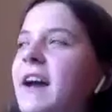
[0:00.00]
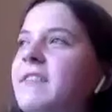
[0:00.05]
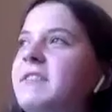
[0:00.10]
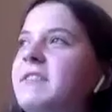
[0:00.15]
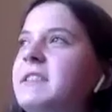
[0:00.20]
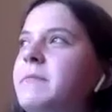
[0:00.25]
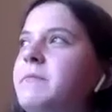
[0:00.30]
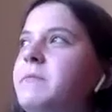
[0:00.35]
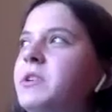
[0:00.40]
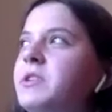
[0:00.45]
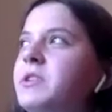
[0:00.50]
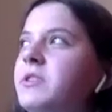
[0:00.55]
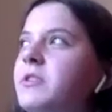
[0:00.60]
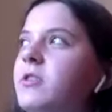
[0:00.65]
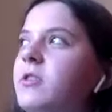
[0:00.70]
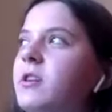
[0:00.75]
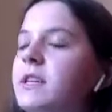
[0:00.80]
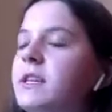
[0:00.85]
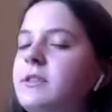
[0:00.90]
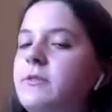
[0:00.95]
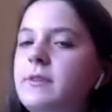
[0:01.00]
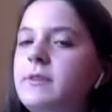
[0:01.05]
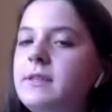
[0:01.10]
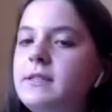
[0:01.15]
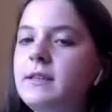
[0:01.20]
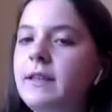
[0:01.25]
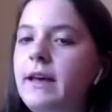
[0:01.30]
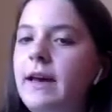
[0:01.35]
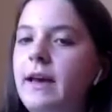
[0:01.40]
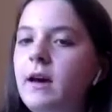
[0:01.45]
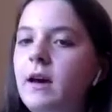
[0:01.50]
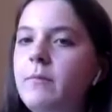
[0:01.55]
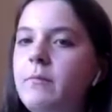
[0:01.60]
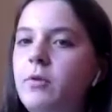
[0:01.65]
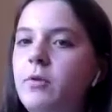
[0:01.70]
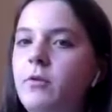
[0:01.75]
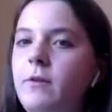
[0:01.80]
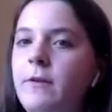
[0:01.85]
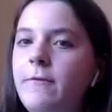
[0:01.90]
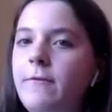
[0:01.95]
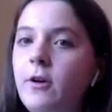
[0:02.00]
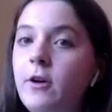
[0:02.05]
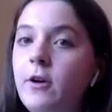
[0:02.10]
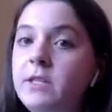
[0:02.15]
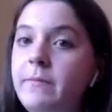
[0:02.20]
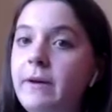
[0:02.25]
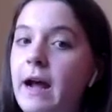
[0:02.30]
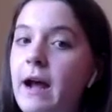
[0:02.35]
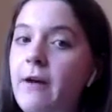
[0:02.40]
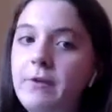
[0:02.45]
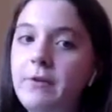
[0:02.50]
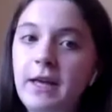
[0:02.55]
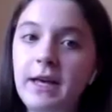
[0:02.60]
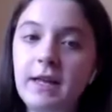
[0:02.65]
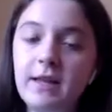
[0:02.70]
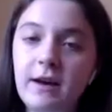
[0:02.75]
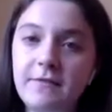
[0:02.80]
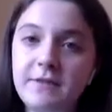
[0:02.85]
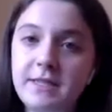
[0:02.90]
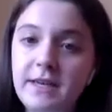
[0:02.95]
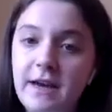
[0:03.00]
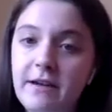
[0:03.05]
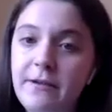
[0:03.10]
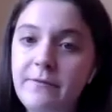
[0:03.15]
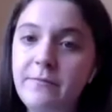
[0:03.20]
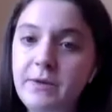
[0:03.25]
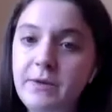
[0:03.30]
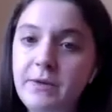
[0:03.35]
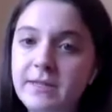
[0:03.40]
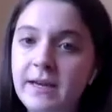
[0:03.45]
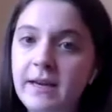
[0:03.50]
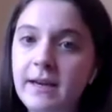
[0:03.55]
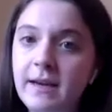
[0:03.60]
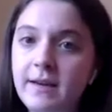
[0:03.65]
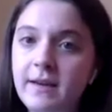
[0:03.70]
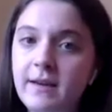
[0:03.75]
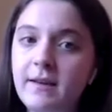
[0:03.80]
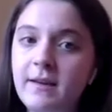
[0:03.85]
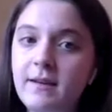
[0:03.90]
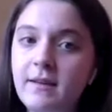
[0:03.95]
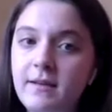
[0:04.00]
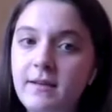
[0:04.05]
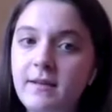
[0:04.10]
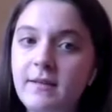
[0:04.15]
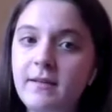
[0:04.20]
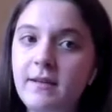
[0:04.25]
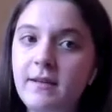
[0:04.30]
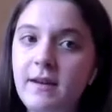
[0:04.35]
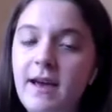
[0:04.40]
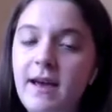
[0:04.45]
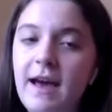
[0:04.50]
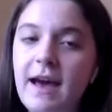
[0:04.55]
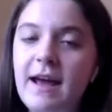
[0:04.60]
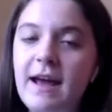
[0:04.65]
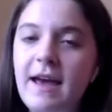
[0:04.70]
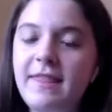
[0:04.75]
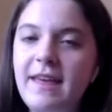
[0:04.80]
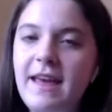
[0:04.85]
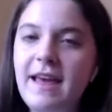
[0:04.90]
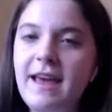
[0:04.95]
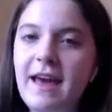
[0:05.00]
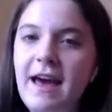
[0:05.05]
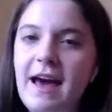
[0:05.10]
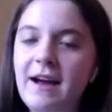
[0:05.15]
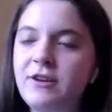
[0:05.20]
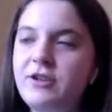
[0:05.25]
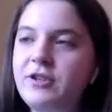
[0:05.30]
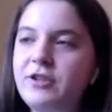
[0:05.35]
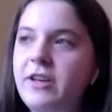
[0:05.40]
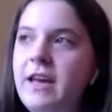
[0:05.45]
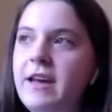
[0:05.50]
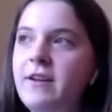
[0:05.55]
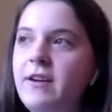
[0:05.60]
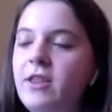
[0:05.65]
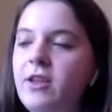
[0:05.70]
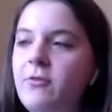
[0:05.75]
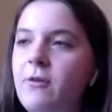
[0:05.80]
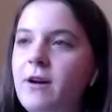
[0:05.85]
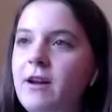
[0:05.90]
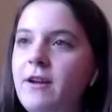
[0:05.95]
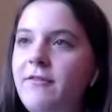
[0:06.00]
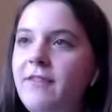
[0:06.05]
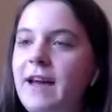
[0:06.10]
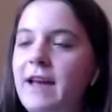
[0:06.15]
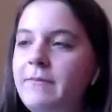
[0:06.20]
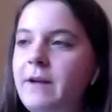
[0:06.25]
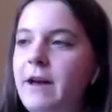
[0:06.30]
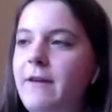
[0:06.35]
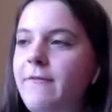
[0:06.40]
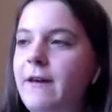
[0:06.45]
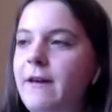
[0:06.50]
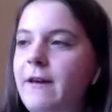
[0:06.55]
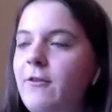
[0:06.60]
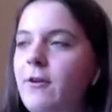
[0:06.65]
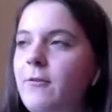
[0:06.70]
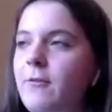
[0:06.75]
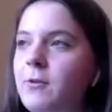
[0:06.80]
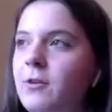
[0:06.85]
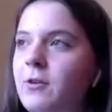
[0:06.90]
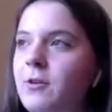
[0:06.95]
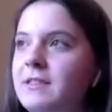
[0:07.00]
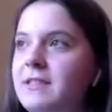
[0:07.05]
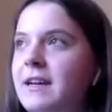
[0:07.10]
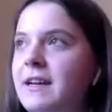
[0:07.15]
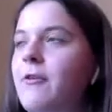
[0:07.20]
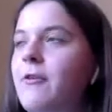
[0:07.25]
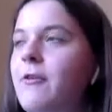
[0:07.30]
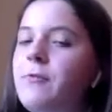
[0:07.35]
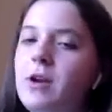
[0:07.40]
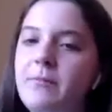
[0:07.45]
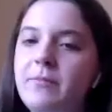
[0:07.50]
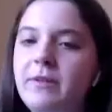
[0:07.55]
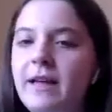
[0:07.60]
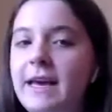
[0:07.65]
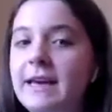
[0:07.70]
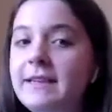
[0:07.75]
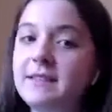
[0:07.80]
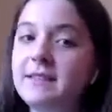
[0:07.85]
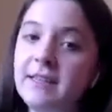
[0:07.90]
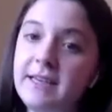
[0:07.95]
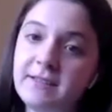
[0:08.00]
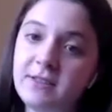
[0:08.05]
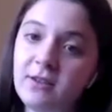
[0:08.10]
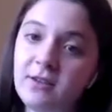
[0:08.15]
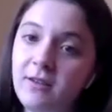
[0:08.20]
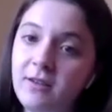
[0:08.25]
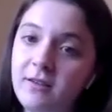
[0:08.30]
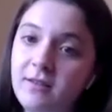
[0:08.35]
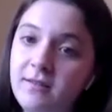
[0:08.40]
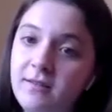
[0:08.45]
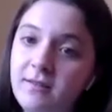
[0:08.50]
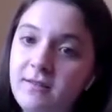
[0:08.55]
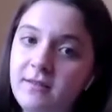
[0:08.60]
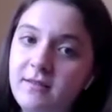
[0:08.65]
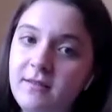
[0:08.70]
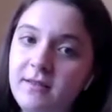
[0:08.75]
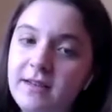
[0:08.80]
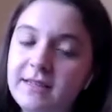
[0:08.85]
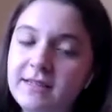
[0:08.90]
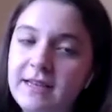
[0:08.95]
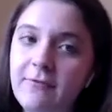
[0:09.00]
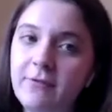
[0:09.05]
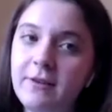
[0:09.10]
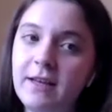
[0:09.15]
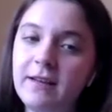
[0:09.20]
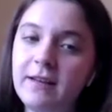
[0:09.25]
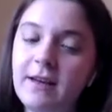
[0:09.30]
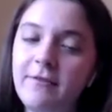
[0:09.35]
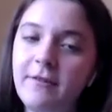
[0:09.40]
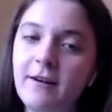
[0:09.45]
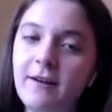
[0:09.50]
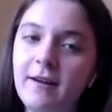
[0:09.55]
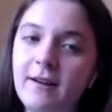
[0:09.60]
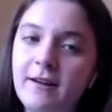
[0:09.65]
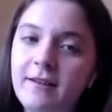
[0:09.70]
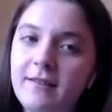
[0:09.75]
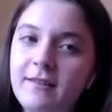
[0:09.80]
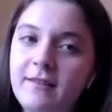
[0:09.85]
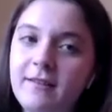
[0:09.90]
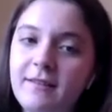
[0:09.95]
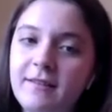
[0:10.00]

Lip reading: this counts as a musical because it was like a movie first, but I really love Sound of Music. And I think actually another one of like my favorite roles that I would want to play is Gleeful because I really love her.